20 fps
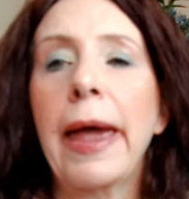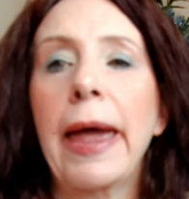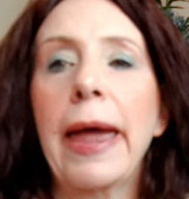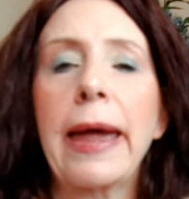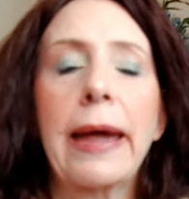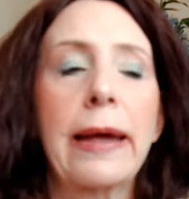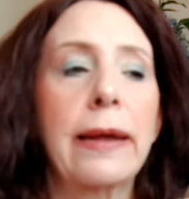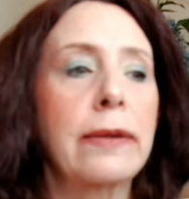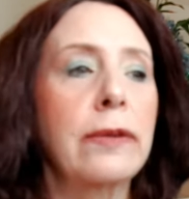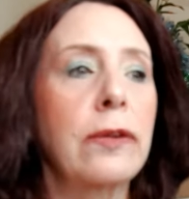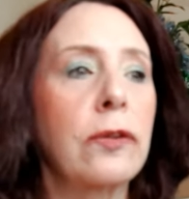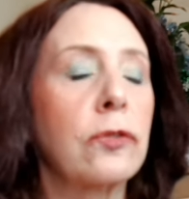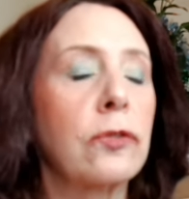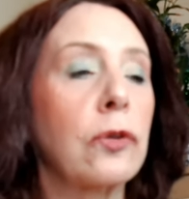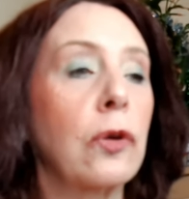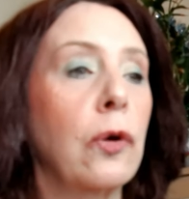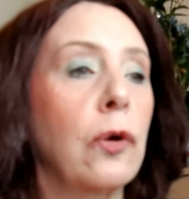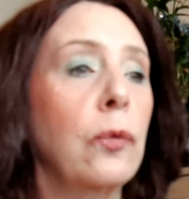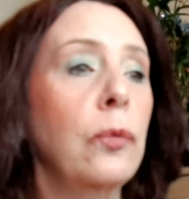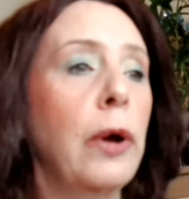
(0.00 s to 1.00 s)
And
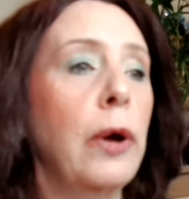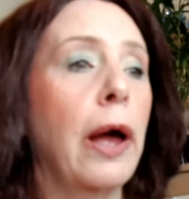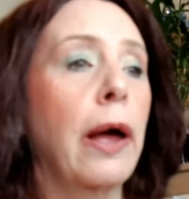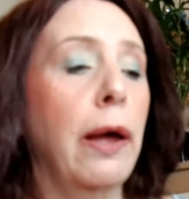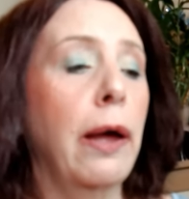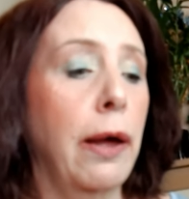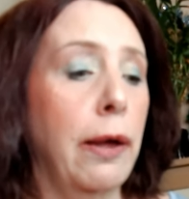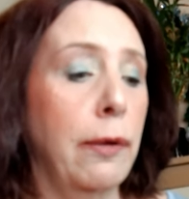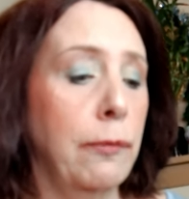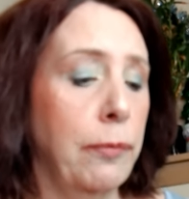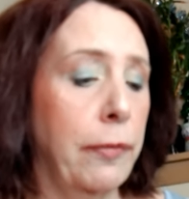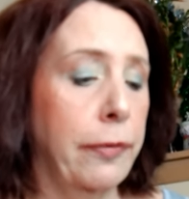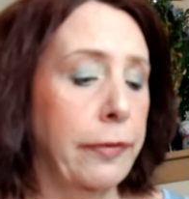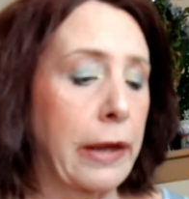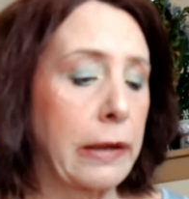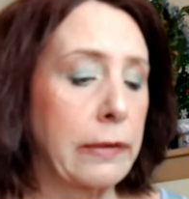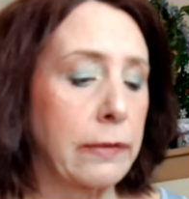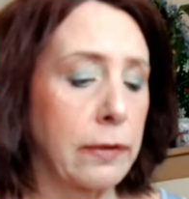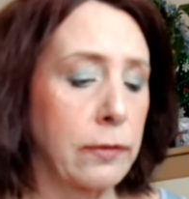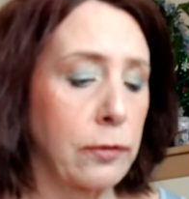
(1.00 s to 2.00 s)
so um,
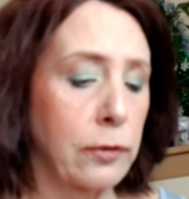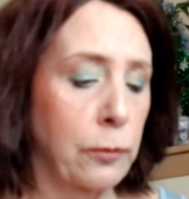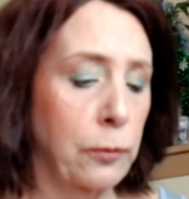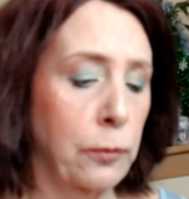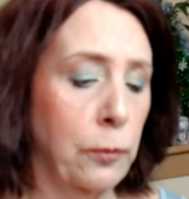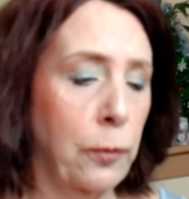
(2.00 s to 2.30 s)
that's